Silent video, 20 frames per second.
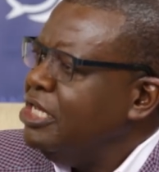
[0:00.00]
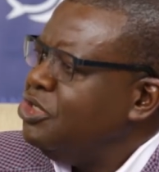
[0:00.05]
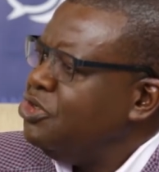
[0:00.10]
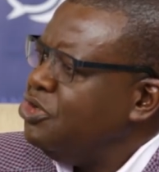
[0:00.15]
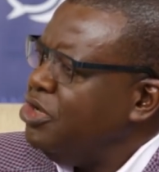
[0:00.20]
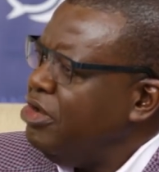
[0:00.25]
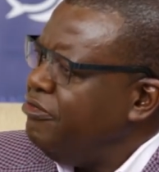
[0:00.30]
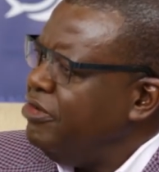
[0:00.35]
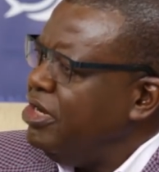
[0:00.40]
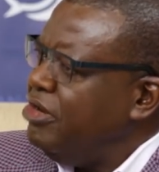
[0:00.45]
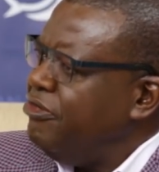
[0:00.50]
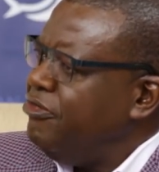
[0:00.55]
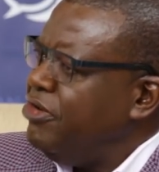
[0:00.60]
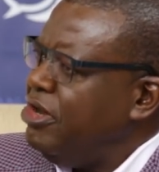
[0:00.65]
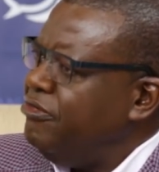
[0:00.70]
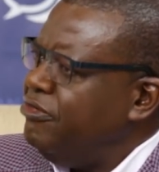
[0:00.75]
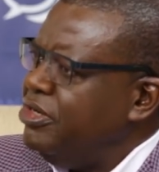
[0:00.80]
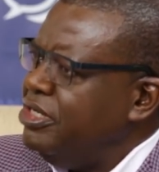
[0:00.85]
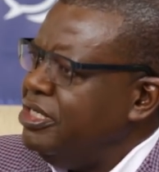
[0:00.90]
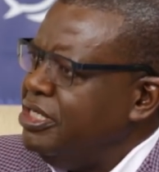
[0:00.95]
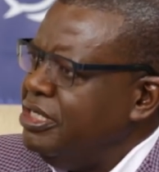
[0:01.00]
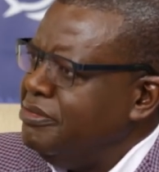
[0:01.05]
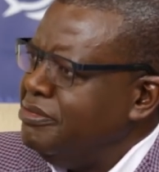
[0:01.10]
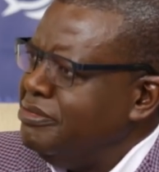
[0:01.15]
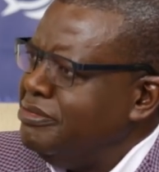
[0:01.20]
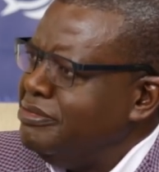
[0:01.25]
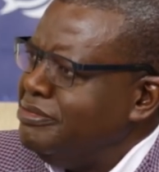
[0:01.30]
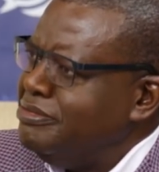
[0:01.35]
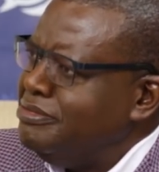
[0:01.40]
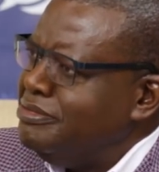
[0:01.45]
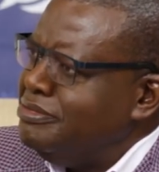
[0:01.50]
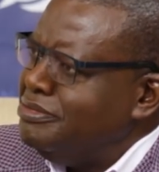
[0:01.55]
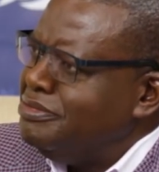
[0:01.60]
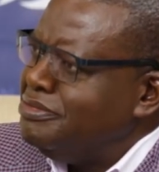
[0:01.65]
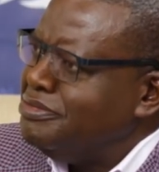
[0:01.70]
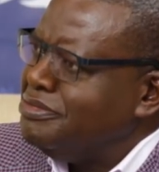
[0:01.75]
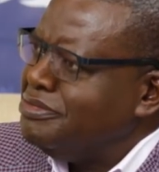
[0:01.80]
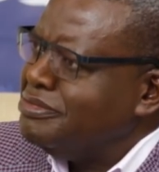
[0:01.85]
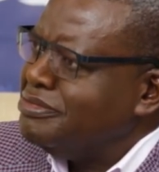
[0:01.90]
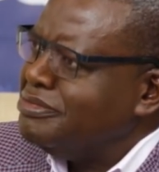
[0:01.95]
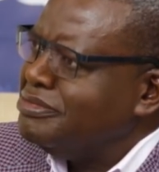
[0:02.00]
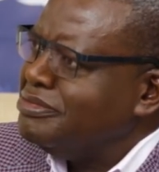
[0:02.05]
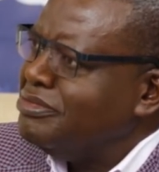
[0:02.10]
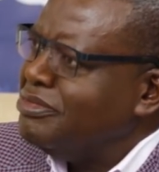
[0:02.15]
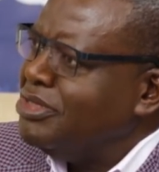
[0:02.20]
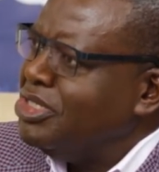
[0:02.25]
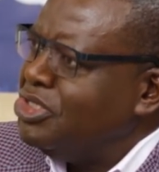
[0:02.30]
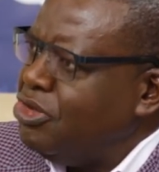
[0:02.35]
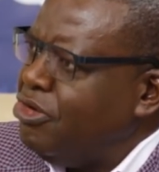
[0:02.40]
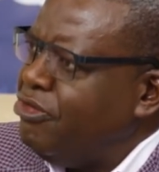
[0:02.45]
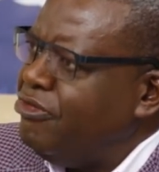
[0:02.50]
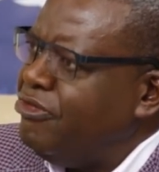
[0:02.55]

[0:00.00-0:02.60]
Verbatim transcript: Do you have any favorite so